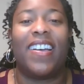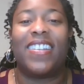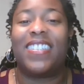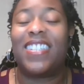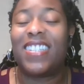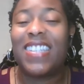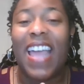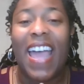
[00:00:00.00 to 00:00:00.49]

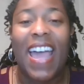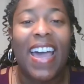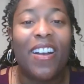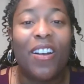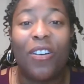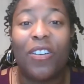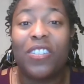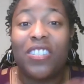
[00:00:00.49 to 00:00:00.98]
just add
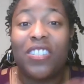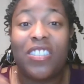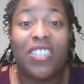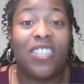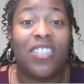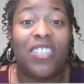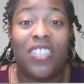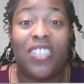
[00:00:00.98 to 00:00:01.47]
on,
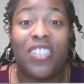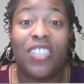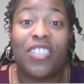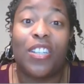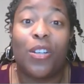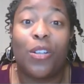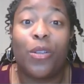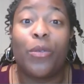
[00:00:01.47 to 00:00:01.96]
just
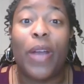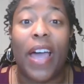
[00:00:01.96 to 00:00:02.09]
include